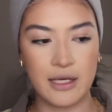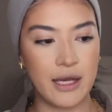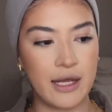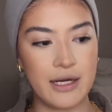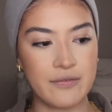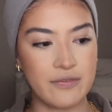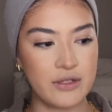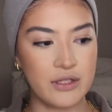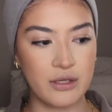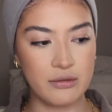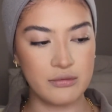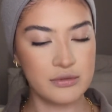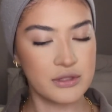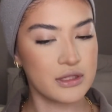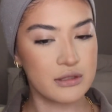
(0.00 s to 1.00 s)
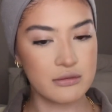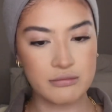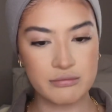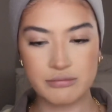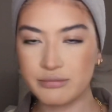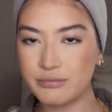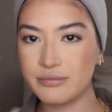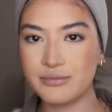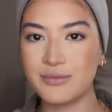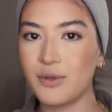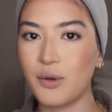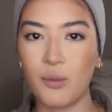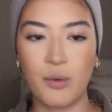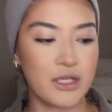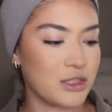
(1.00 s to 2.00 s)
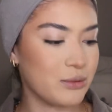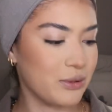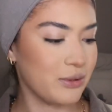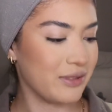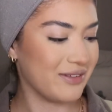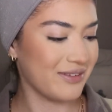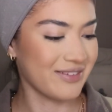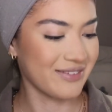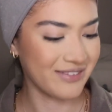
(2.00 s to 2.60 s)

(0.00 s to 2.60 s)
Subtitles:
And if you don't, just watch me do it.